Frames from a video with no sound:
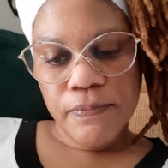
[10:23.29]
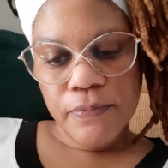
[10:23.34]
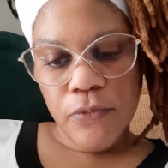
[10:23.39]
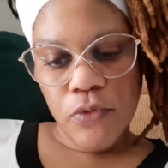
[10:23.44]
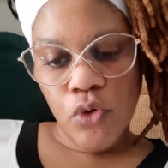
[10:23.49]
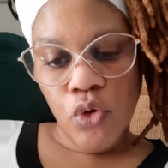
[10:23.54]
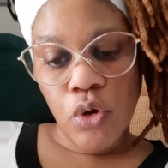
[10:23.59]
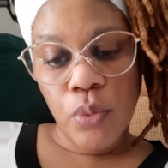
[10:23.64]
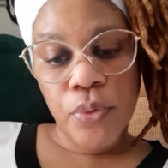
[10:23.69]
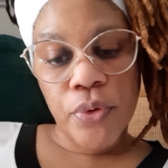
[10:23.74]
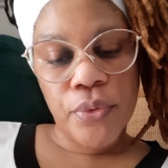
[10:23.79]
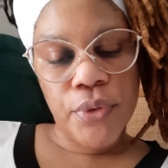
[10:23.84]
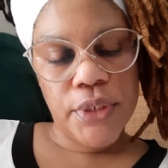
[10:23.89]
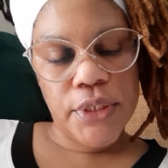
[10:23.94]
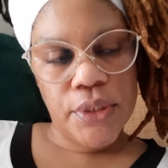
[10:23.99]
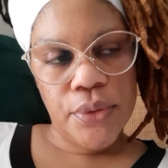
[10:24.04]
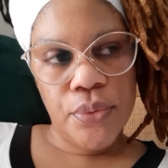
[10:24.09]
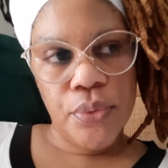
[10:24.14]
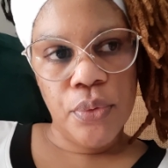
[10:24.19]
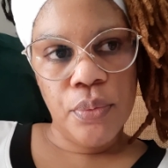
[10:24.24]
to the
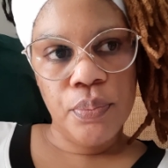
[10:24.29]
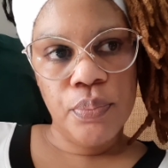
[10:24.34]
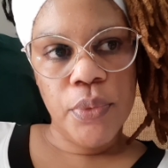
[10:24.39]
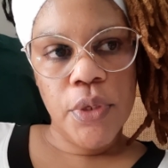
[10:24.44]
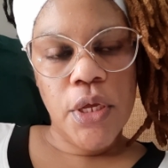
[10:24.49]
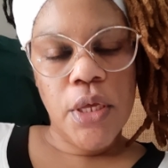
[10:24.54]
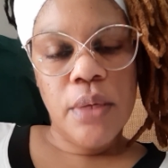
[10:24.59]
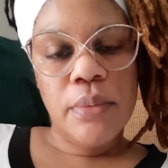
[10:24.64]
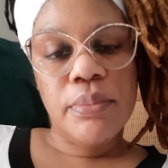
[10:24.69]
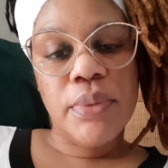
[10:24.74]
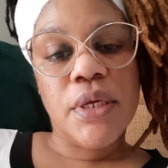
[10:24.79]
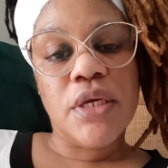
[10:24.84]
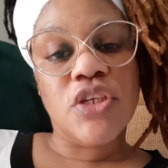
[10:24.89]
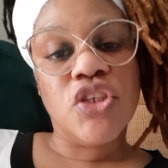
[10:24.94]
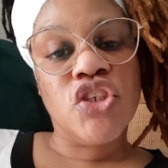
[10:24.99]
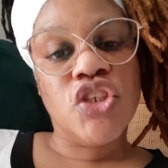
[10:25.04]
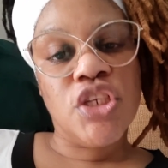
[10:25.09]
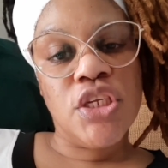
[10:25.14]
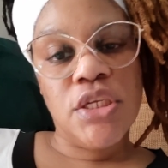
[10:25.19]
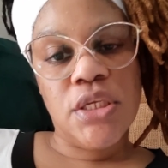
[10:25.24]
operating room, because
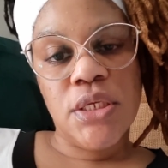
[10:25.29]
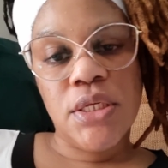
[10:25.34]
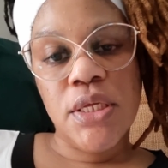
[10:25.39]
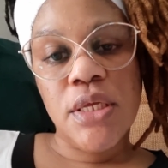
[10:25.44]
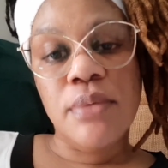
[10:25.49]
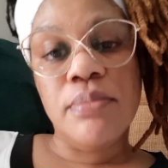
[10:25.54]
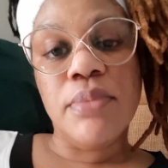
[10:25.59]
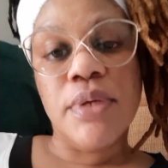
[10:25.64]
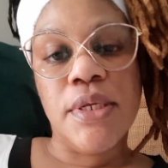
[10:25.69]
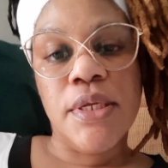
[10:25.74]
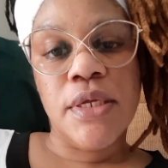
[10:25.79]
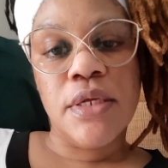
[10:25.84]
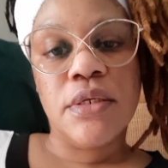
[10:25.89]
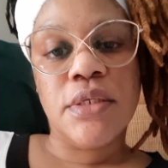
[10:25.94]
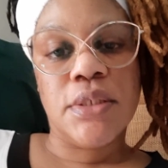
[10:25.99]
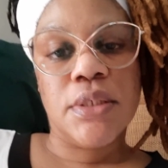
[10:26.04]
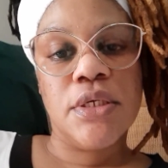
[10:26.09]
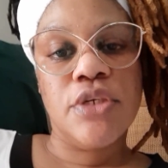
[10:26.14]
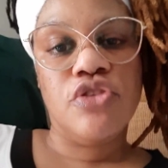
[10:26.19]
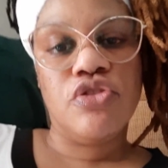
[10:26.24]
she needed immediate
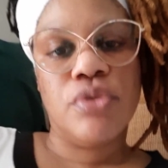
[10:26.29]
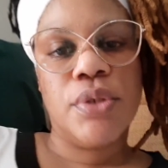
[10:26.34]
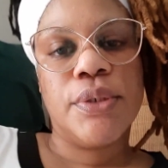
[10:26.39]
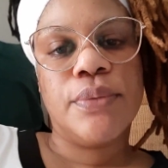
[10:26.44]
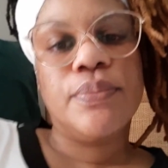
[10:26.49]
surgery.